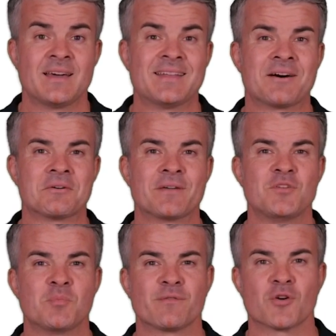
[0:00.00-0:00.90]
Now, if you
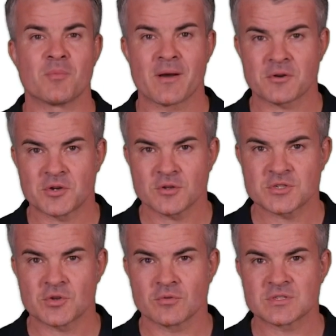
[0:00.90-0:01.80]
prefer American odds,
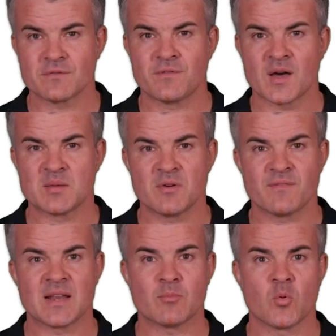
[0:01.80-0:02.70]
you'll also find them
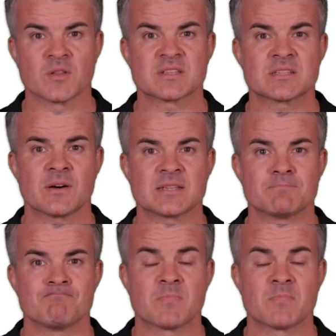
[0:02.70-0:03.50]
available on the site.